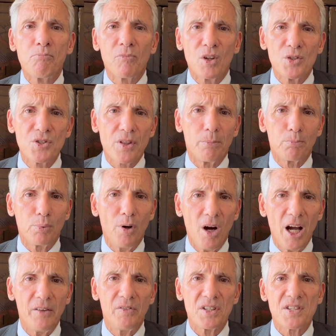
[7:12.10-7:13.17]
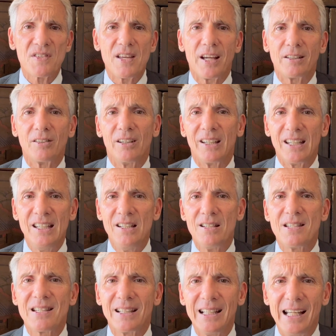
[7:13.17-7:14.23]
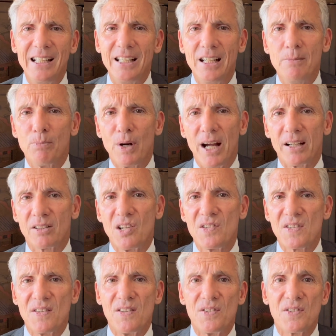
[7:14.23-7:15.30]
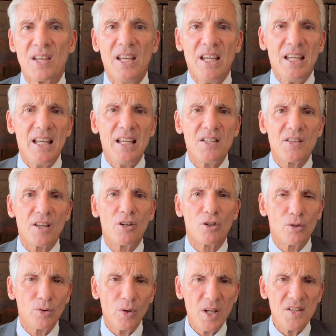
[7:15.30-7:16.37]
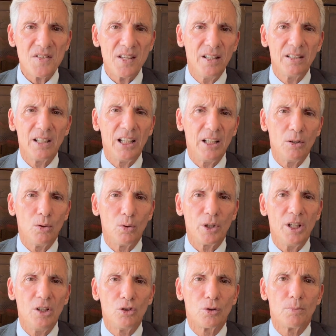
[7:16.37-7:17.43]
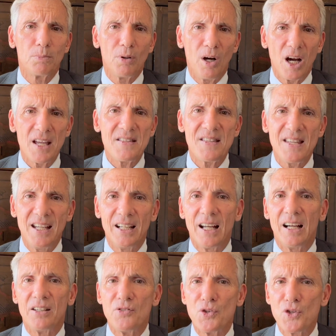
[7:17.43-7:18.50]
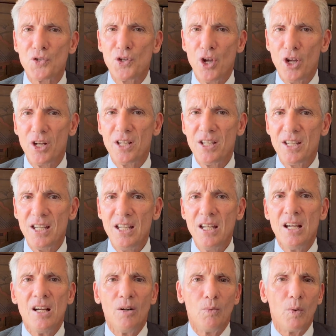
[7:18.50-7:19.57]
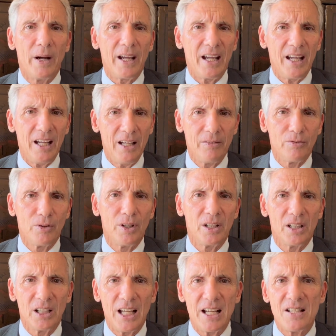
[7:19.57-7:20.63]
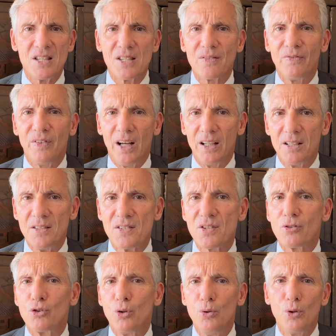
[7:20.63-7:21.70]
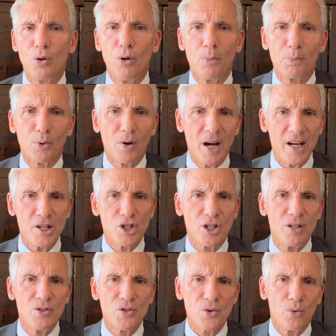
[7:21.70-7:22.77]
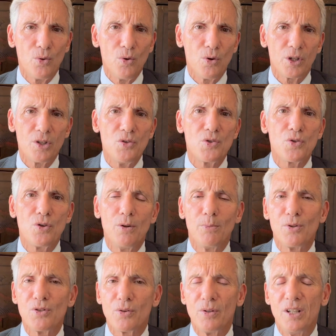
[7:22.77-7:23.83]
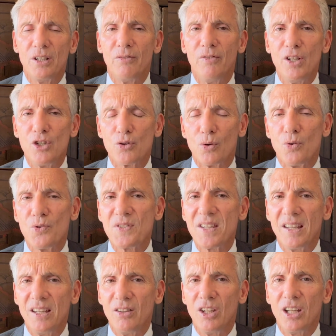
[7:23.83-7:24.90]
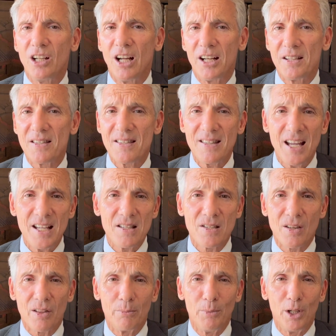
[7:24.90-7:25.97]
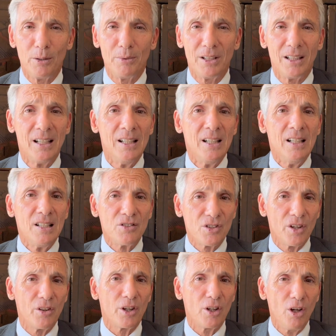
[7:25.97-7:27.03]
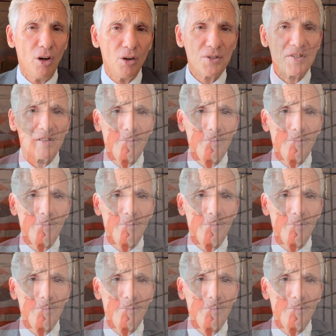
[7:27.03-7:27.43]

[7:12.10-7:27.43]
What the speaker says: because the private sector in its lending practices is increasingly looking to price in uncertainty wherever it lends funds to corporations or consumers or individuals in the United States at the moment. So the cost